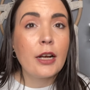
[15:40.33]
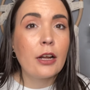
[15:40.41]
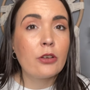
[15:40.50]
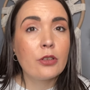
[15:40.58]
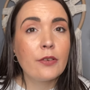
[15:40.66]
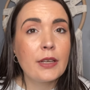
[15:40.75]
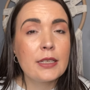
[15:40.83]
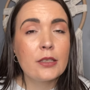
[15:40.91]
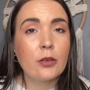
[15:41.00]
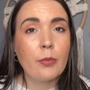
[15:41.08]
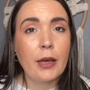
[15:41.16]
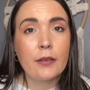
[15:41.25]
I don't know if they still
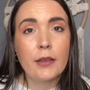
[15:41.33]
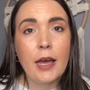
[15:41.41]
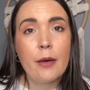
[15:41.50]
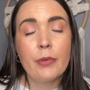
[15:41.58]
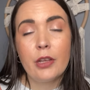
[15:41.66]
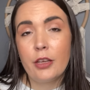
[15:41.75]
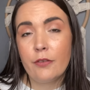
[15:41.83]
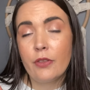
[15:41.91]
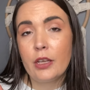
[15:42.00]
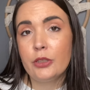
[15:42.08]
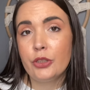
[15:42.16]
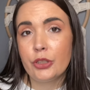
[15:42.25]
make that, but if
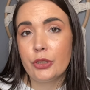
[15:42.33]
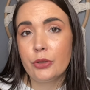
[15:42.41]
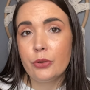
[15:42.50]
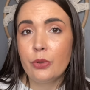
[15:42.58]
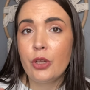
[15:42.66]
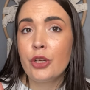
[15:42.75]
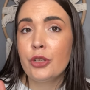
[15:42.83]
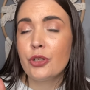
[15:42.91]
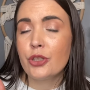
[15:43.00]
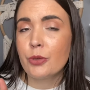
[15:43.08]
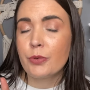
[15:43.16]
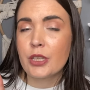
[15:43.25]
they do,
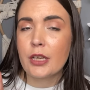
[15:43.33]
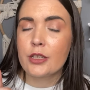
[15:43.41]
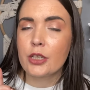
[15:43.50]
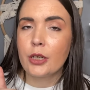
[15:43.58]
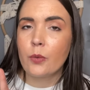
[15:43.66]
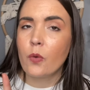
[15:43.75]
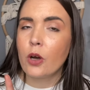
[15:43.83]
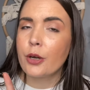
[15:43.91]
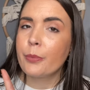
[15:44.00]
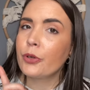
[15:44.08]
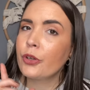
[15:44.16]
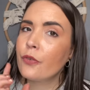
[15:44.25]
Supersizer and
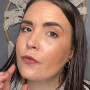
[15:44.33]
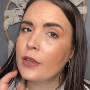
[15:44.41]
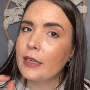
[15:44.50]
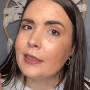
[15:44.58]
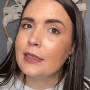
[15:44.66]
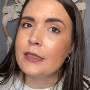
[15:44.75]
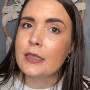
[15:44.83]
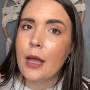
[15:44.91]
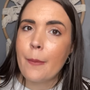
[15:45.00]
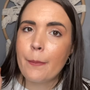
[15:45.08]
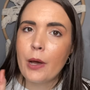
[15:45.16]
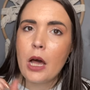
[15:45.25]
waterproof is
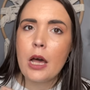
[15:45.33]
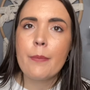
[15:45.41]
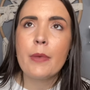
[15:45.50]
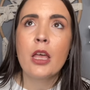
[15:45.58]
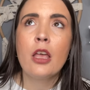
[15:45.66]
bomb.